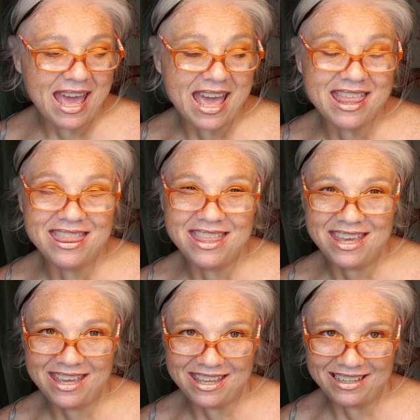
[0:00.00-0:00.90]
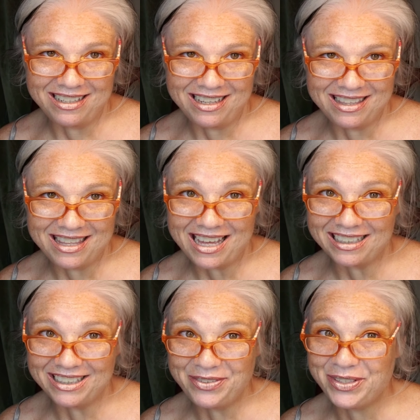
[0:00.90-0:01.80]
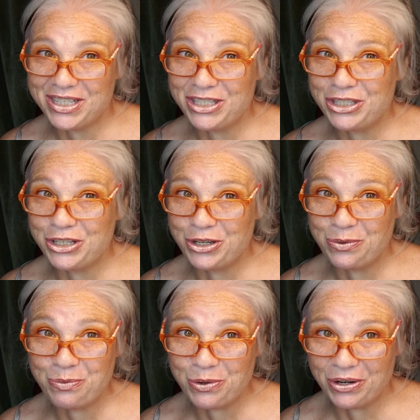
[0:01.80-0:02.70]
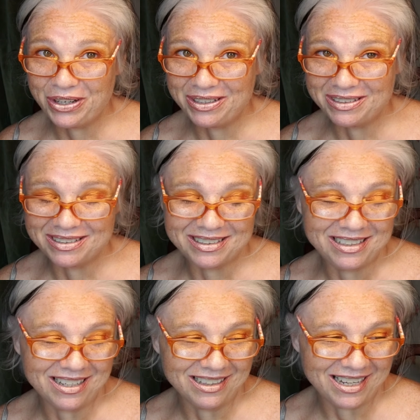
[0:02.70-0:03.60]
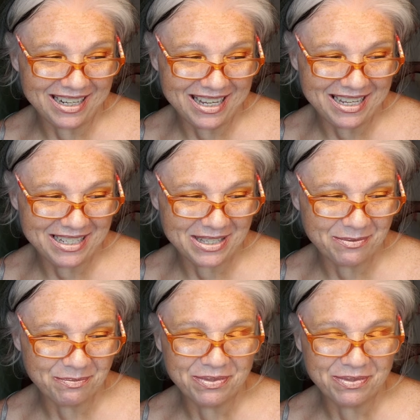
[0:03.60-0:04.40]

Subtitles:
And then that leaves us 2 more young ladies.